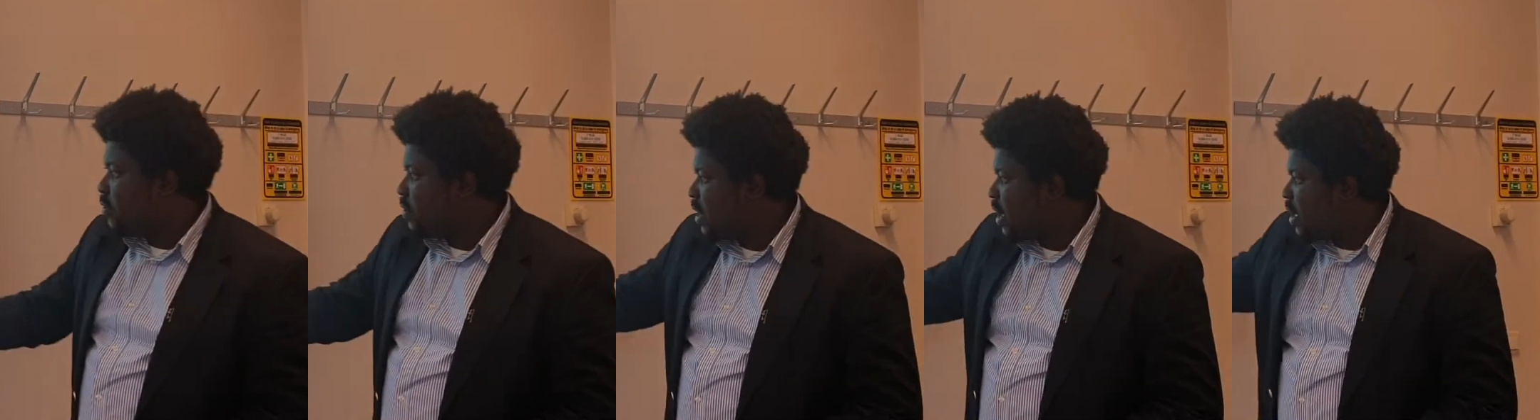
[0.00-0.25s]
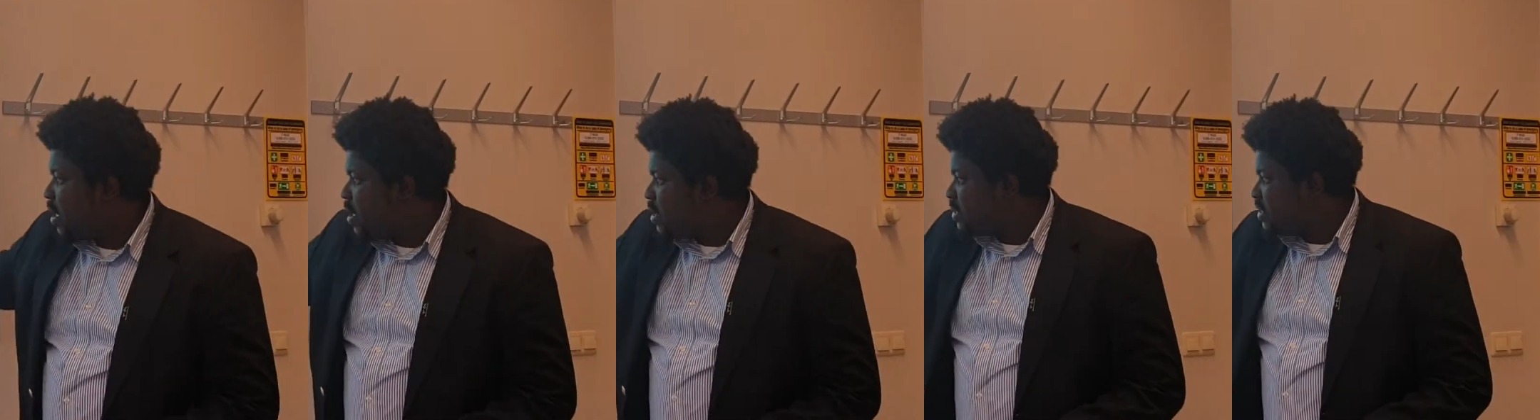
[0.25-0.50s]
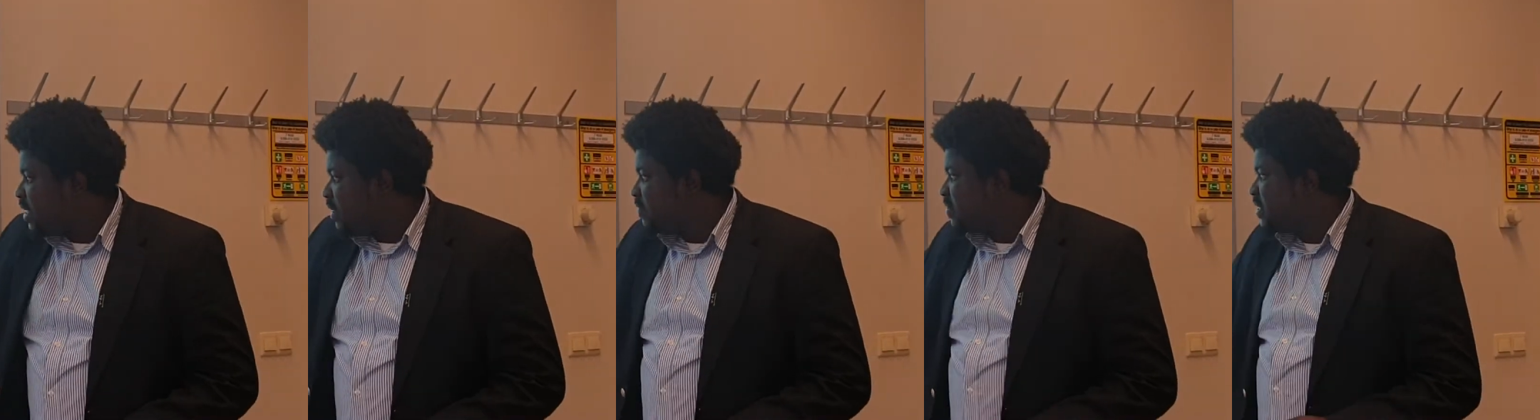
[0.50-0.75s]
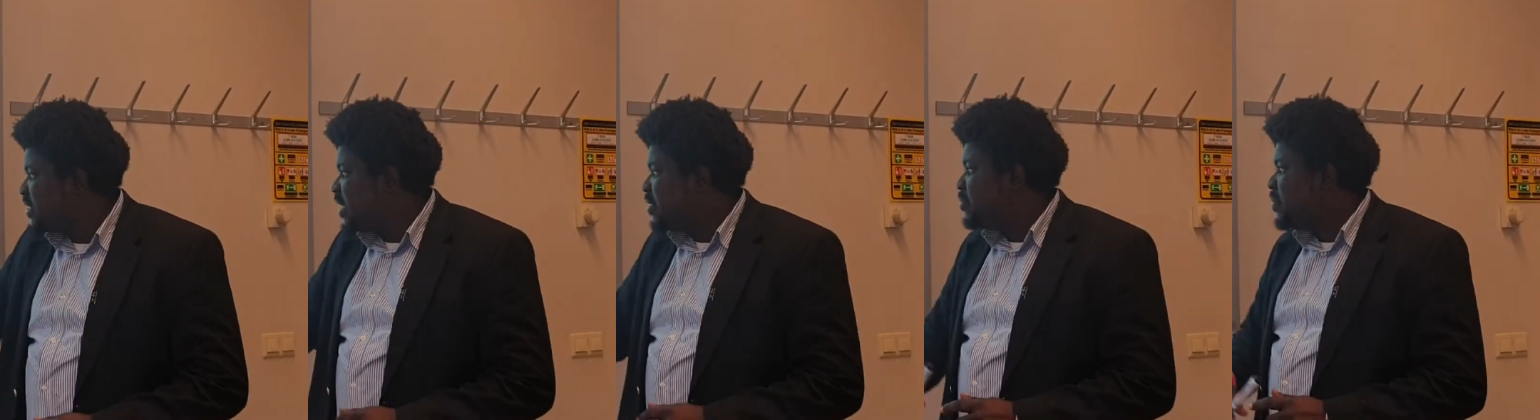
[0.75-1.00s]
Okay,
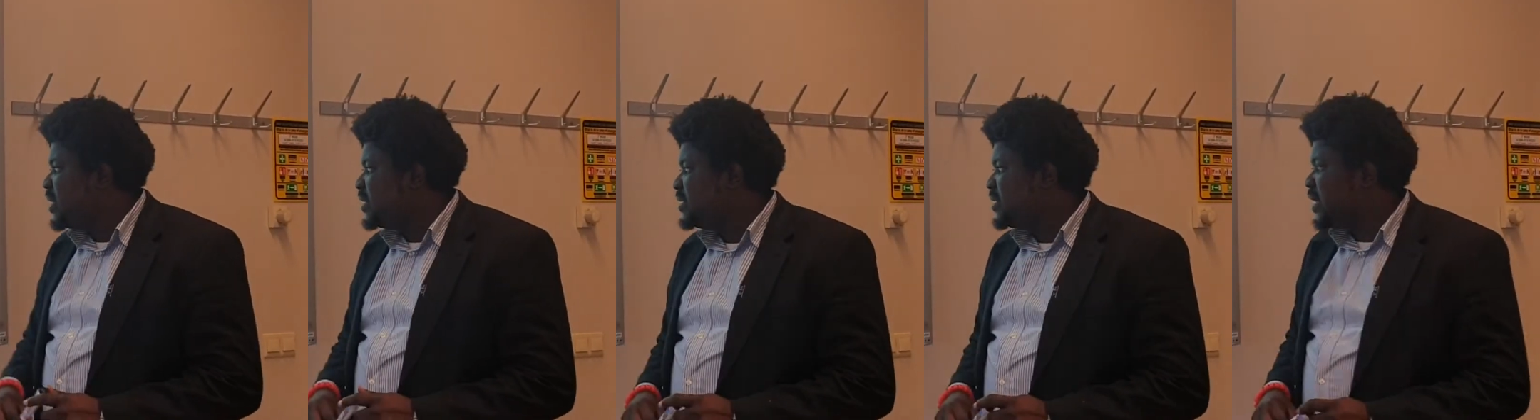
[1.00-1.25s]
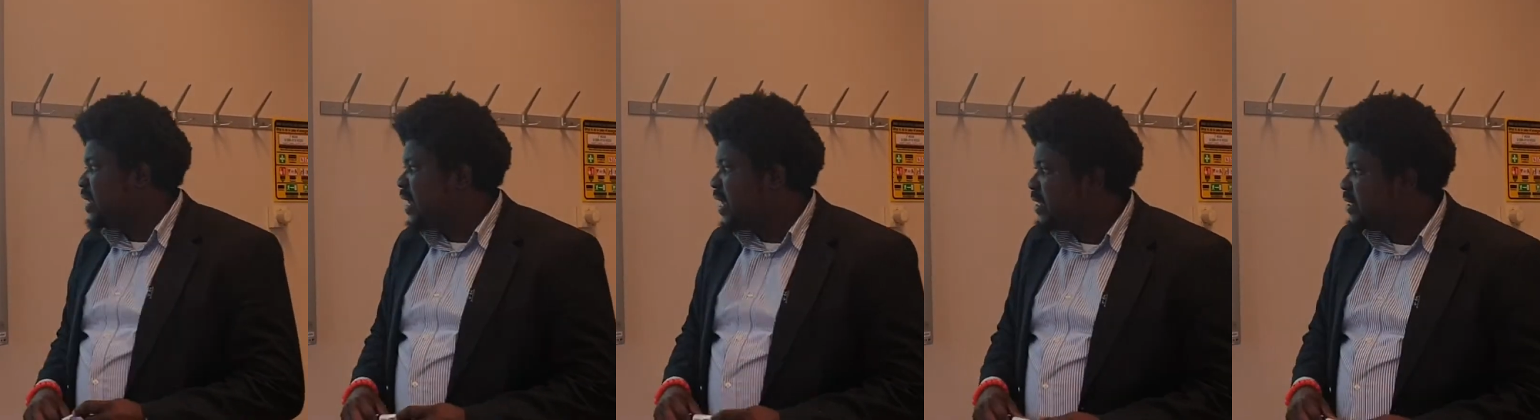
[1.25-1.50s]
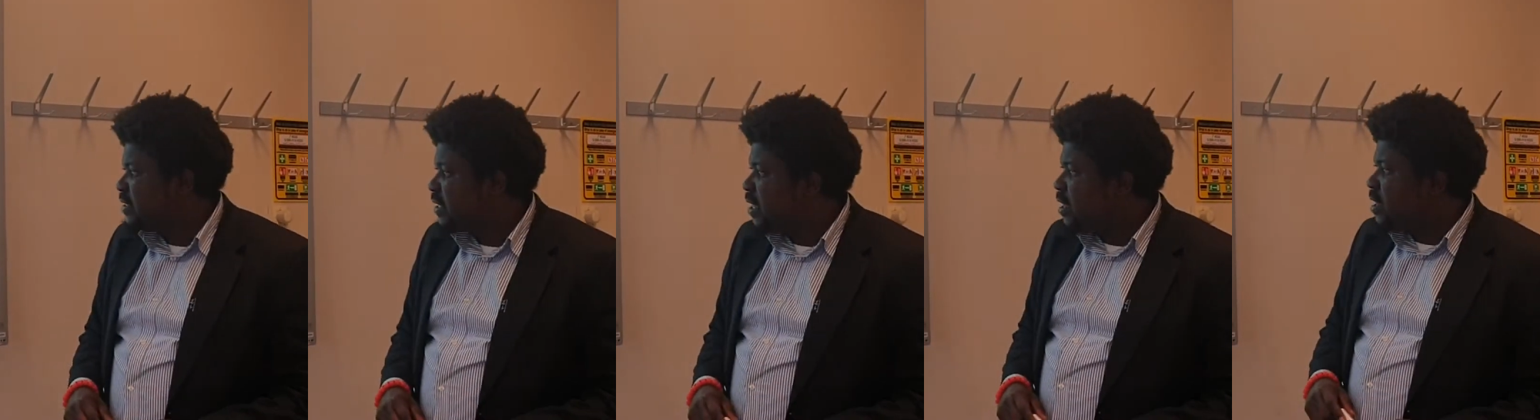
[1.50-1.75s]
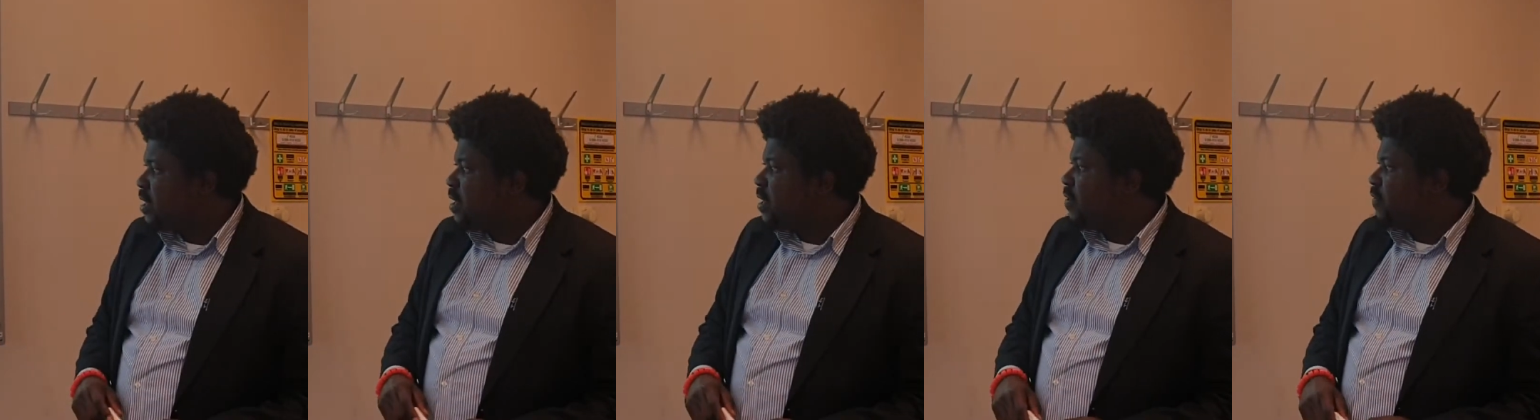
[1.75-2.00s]
service and maintenance.
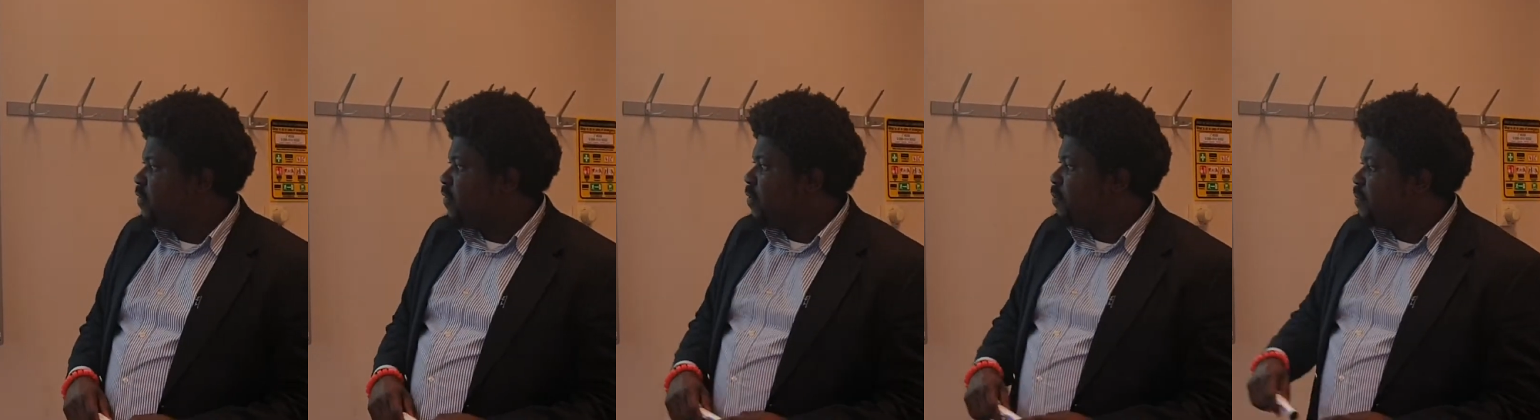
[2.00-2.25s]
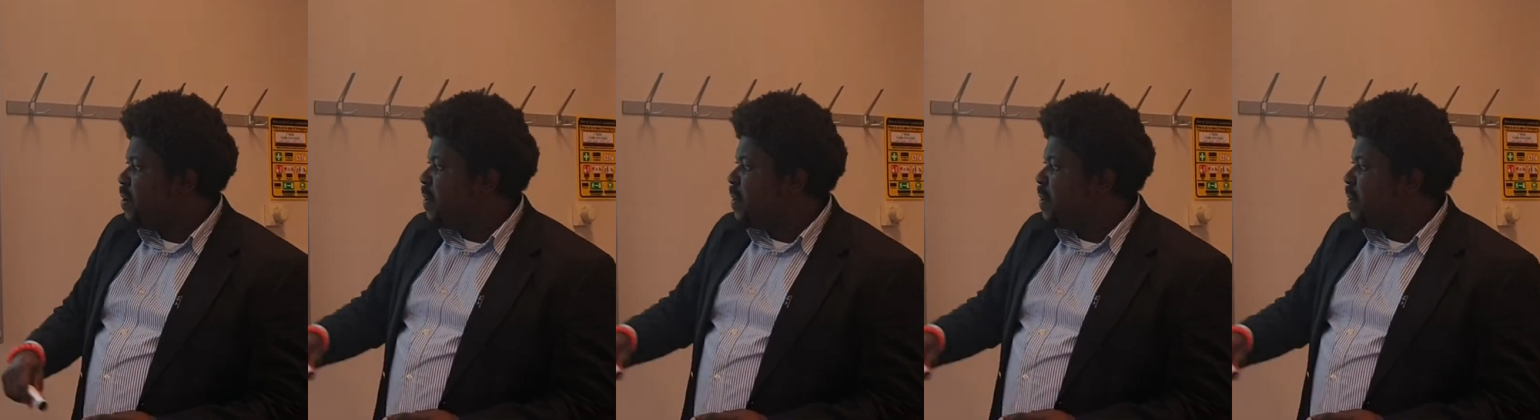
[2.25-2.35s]
For